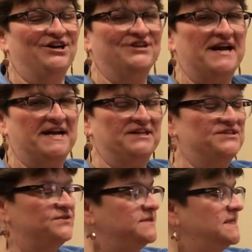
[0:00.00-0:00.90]
All right,
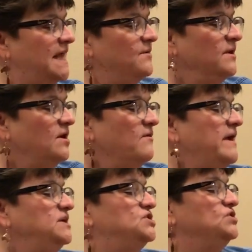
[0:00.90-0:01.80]
so today we're
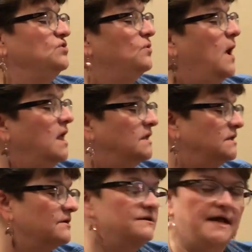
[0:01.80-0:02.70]
going to
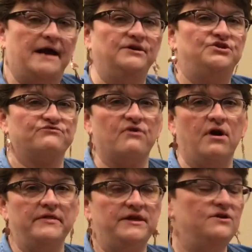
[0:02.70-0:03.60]
learn how to
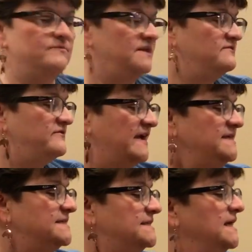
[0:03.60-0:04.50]
draw the human
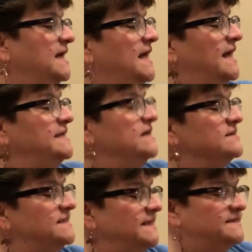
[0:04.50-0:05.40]
face. And
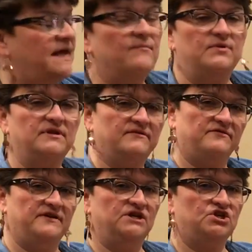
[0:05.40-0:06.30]
here's an example of
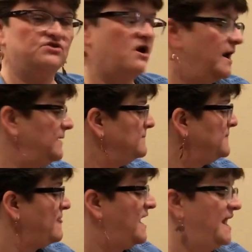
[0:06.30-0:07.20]
a finished drawing.
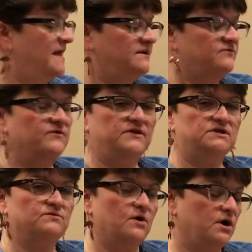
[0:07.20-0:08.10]
And for
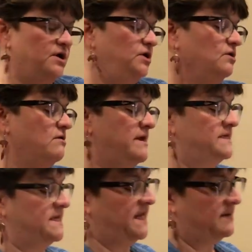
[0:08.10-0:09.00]
this work, you're
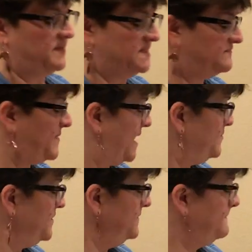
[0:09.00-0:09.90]
going to need a piece of
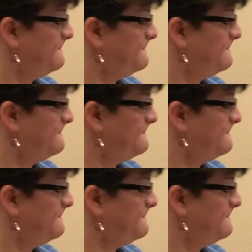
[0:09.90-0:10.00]
paper,